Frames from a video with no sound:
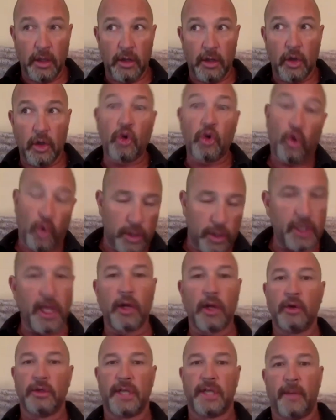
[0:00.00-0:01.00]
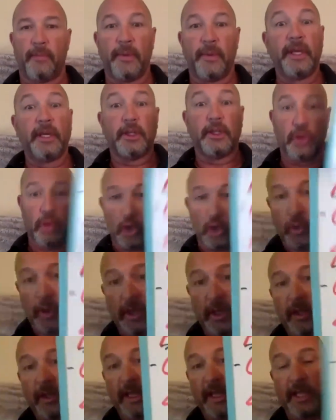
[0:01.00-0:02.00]
cortisol goes up because their
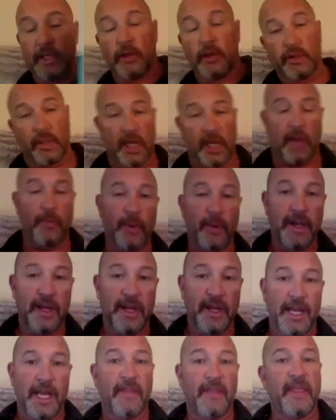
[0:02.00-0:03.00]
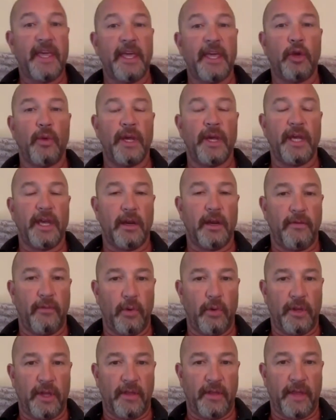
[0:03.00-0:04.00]
adrenal gland goes up and they get a white count of
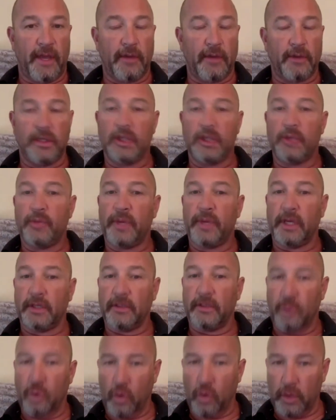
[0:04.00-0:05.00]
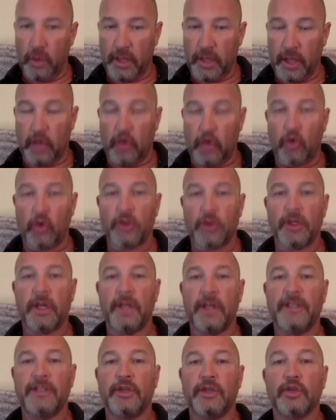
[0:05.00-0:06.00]
14,000, it's because of cortisol. Cortisol
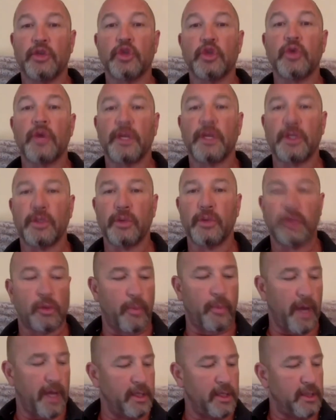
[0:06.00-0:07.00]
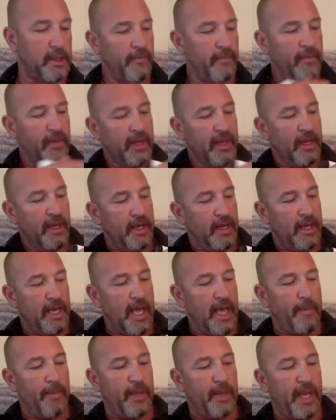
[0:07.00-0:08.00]
is your stress response, and
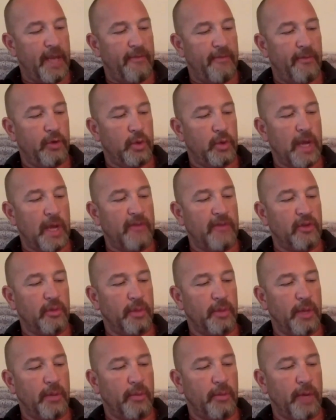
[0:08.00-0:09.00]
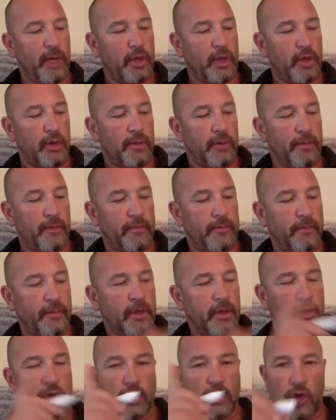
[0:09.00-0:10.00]
epinephrine drives your blood pressure.
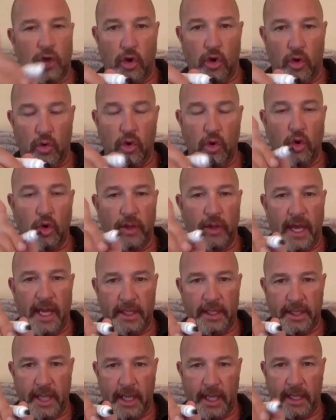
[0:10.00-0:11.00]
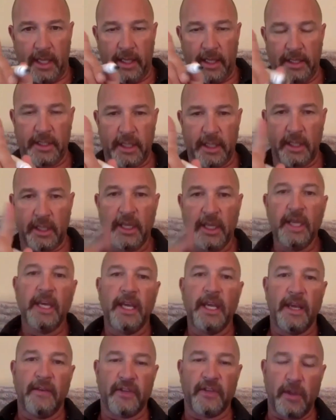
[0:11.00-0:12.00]
So hold on a second. Listen,
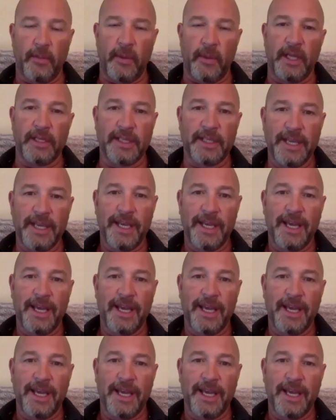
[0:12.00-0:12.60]
if someone has